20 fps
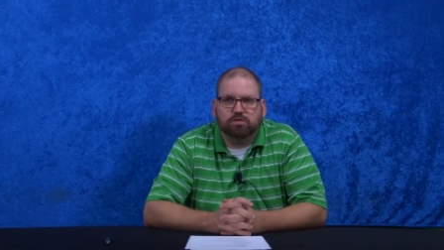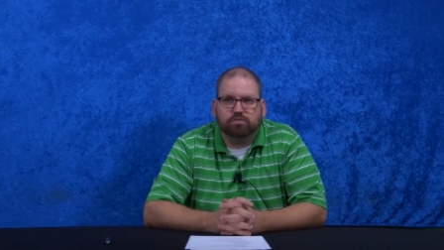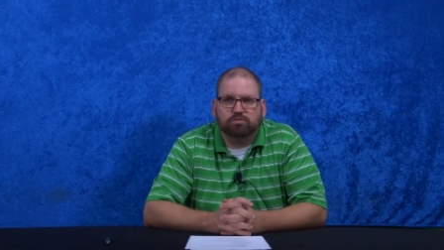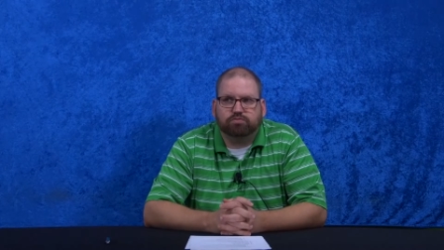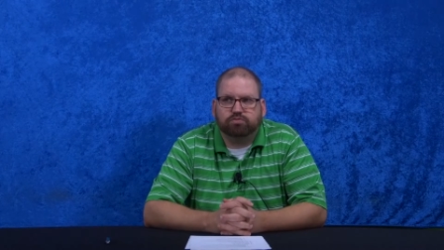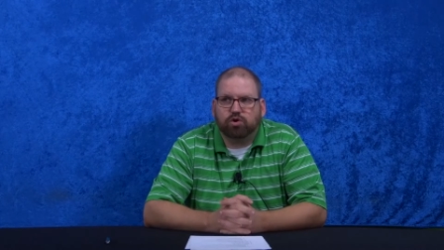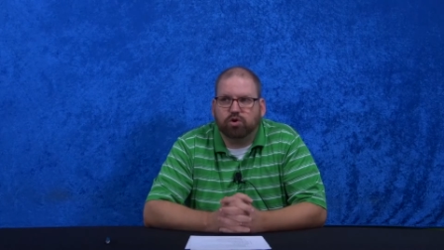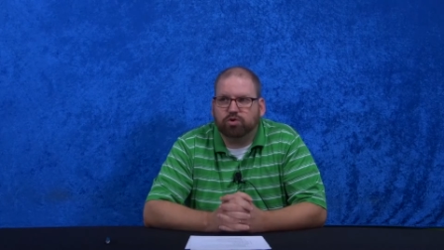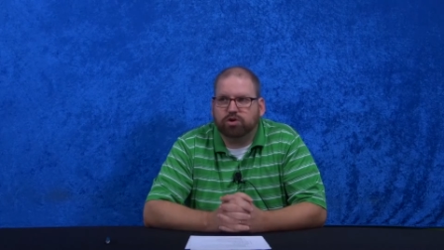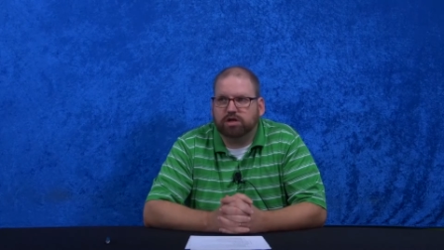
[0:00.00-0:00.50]

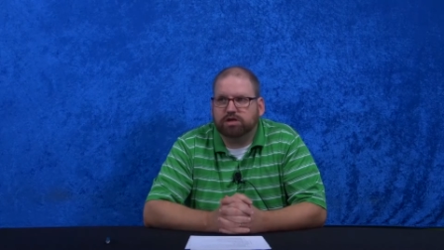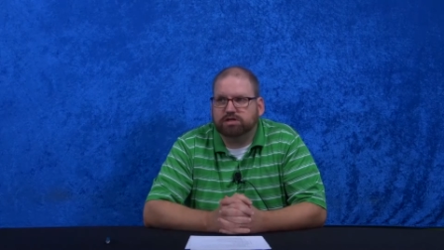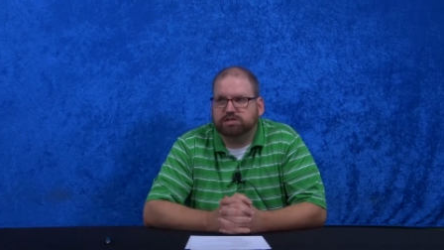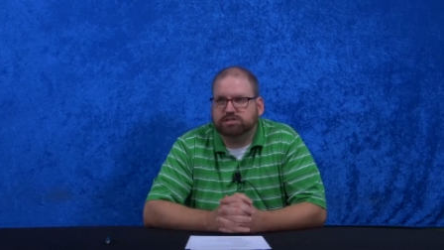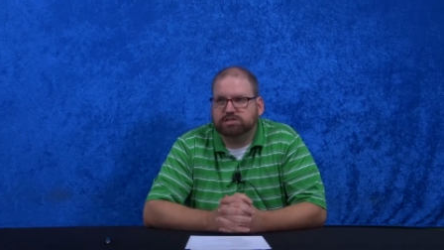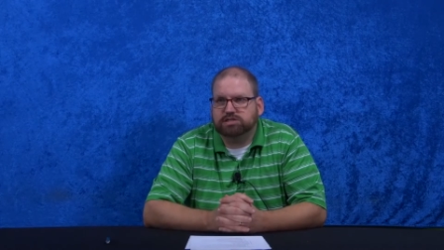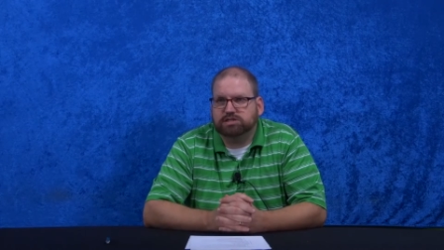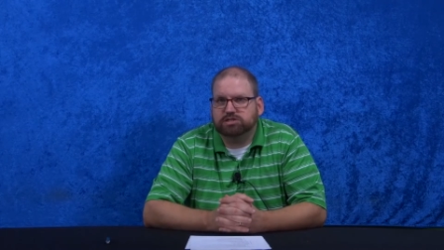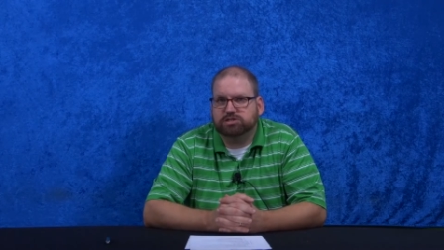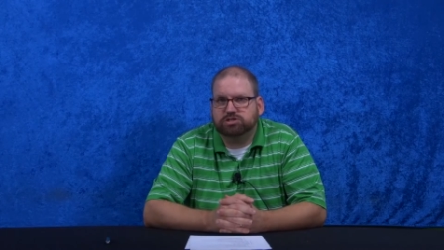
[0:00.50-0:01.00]
broken a
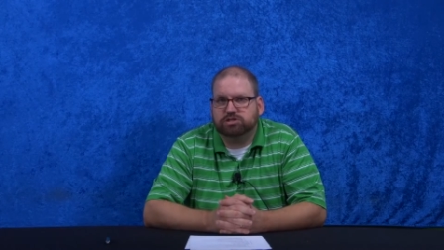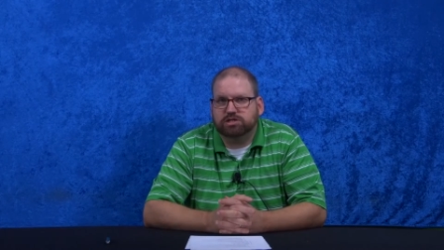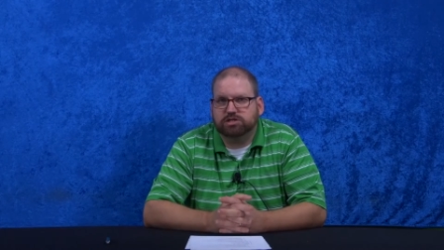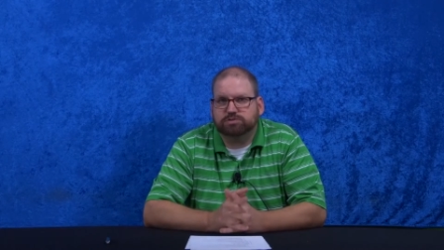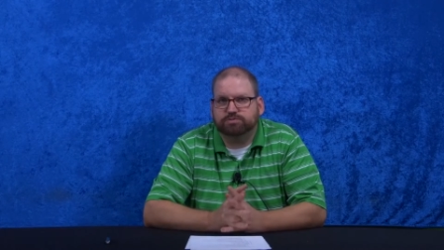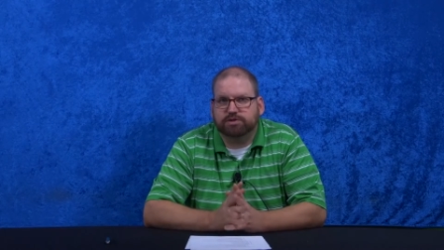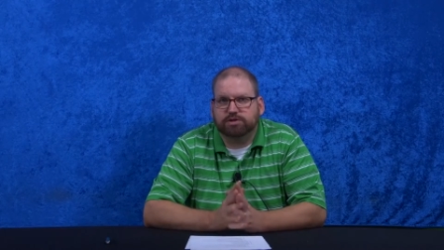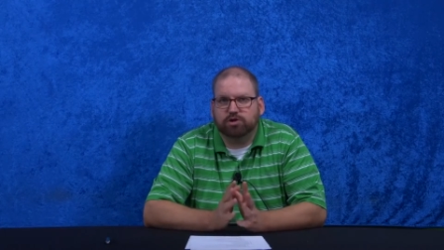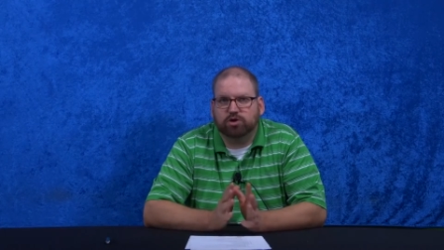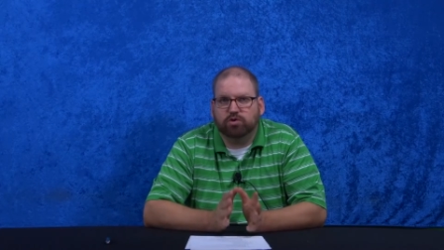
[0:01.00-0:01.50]
siege that
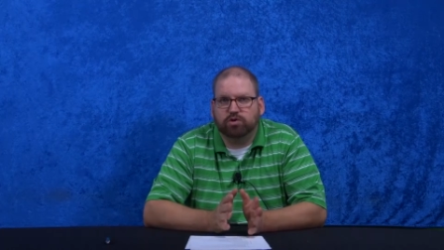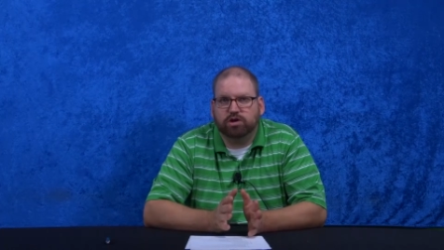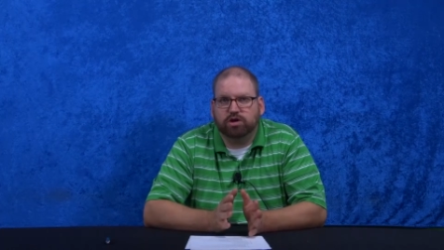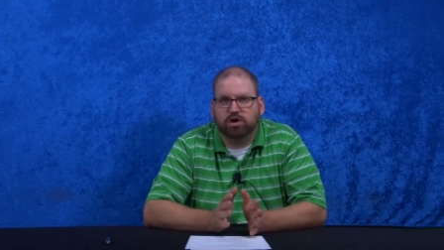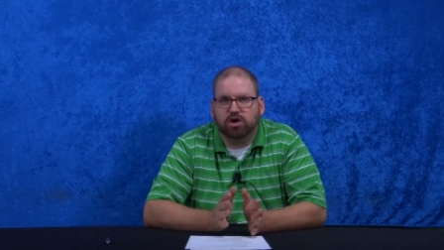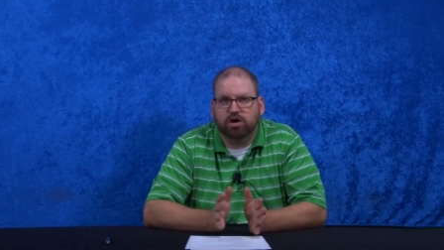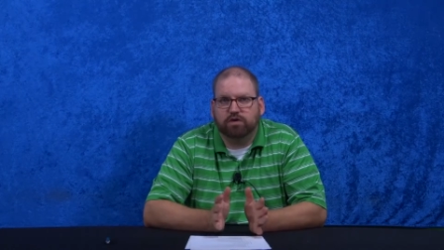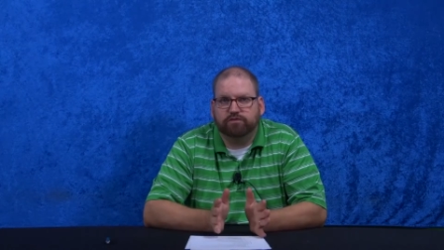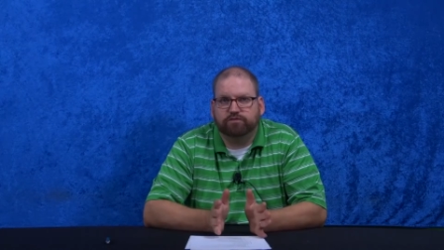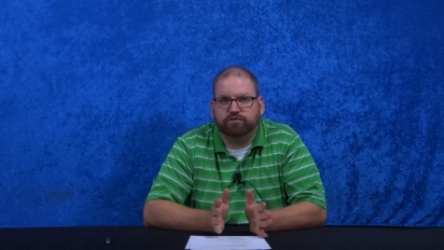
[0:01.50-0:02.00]
has been going
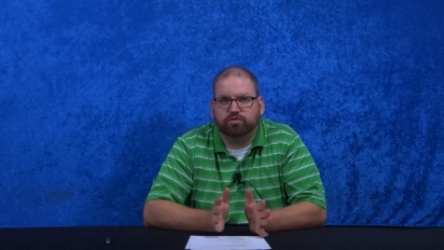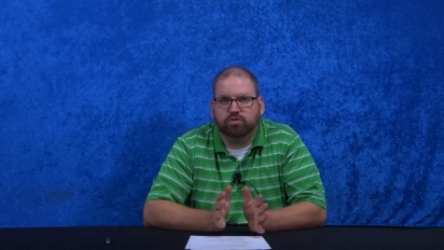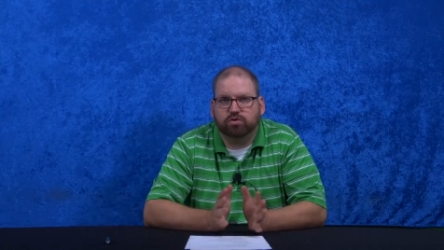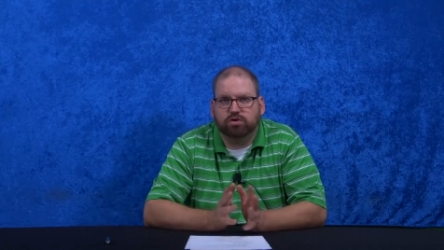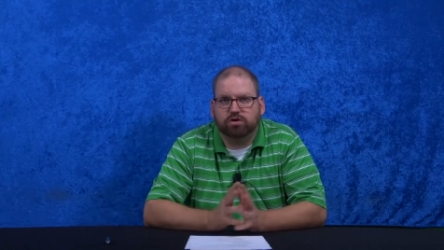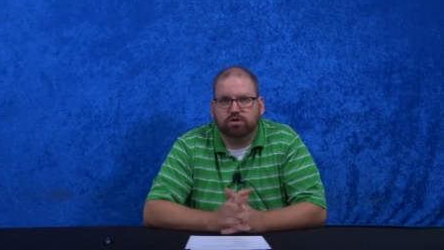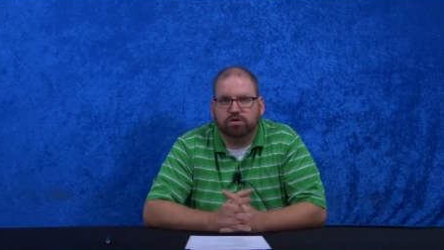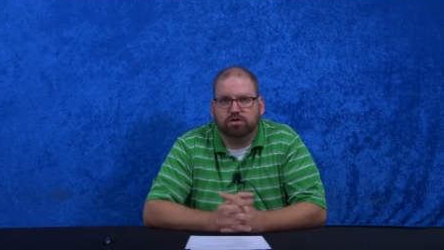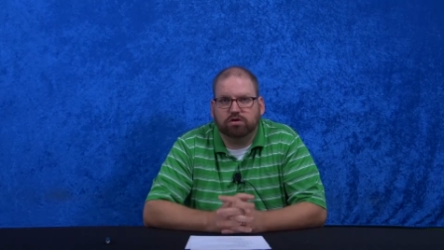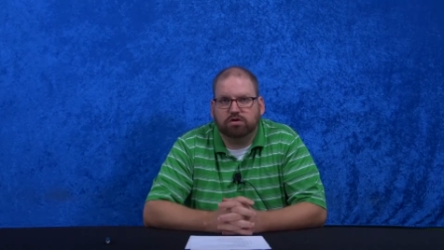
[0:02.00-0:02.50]
on
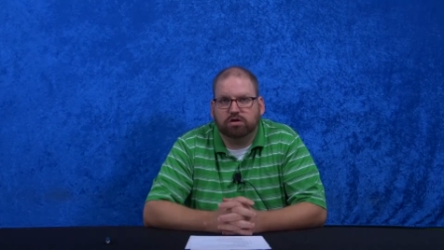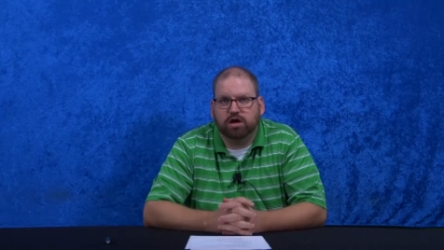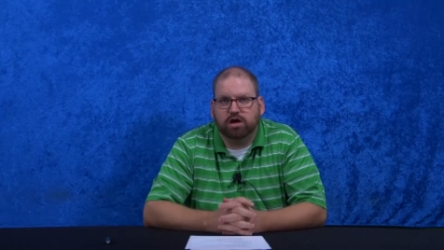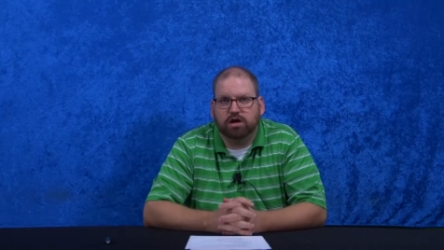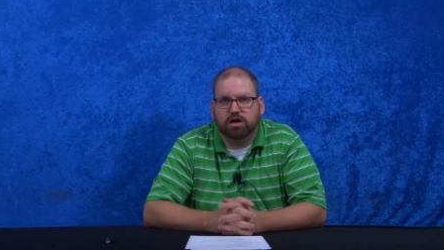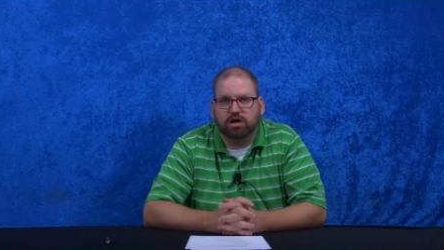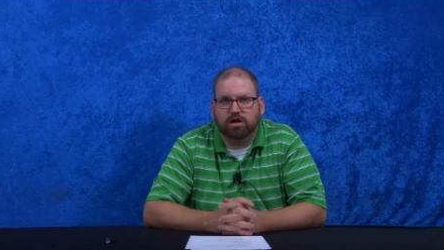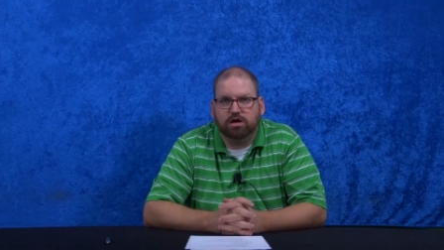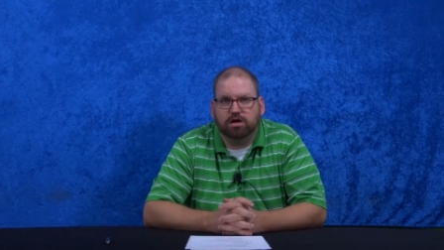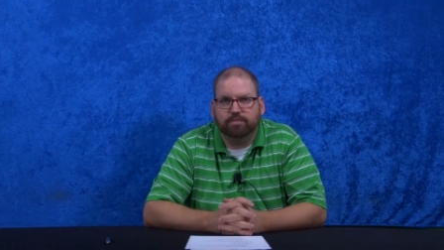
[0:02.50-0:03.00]
for
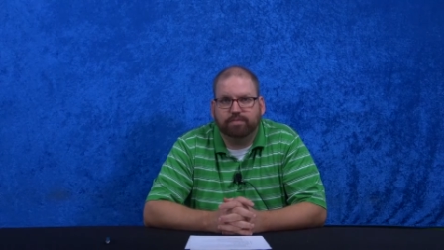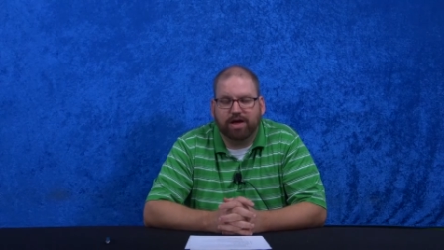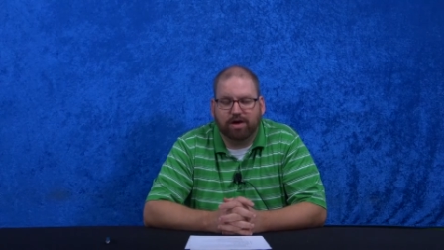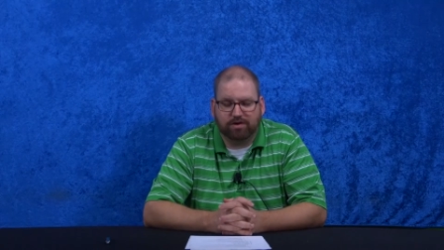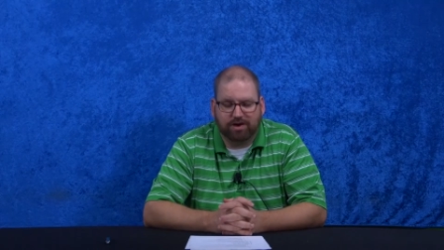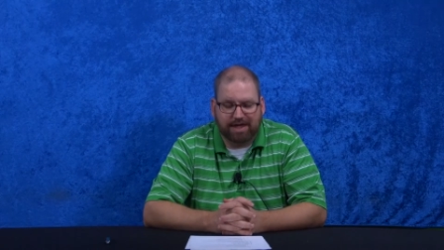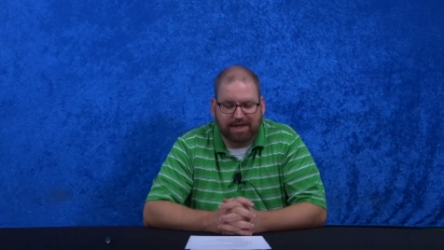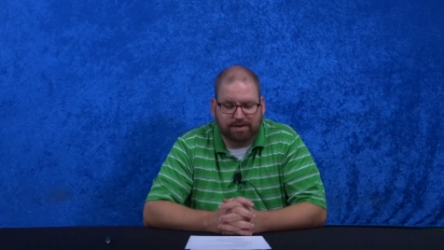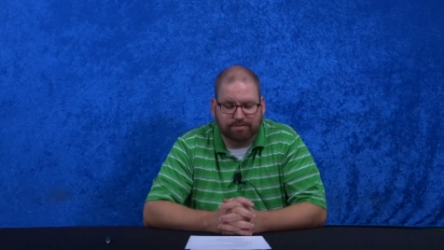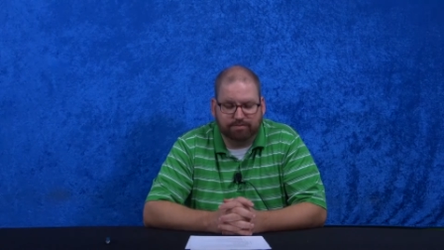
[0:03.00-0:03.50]

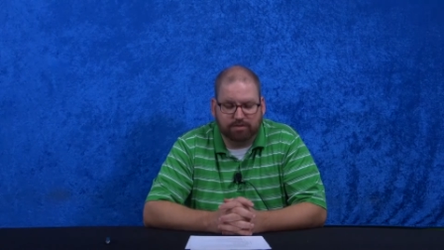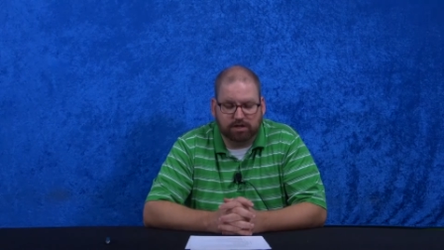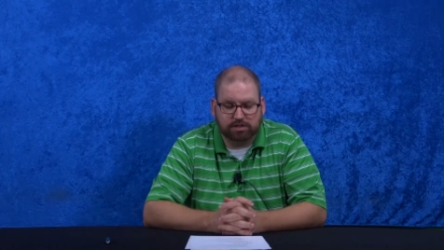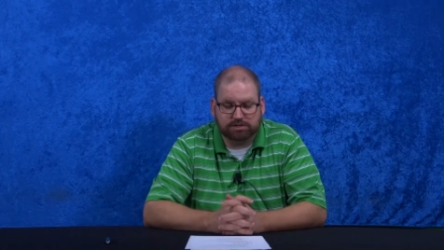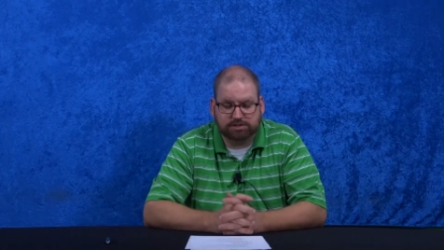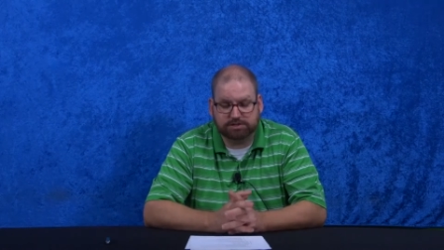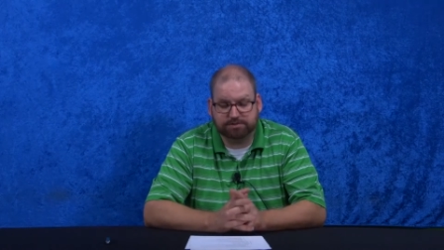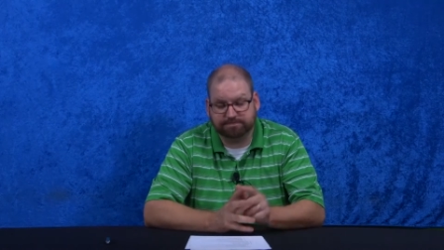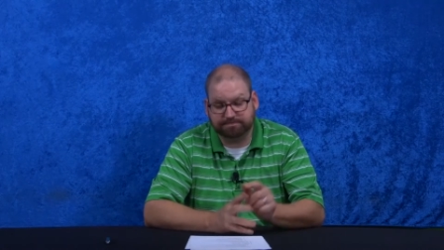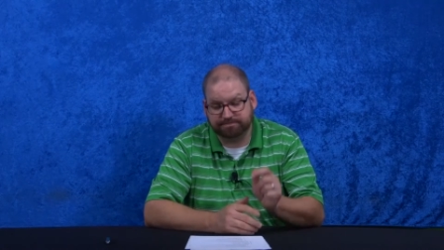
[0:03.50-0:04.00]
about 8
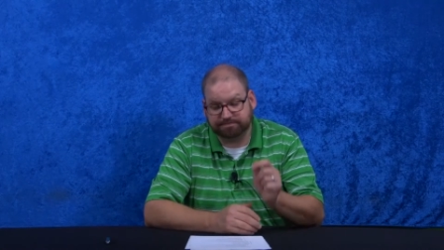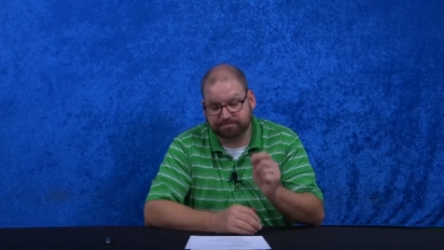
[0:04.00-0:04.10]
months.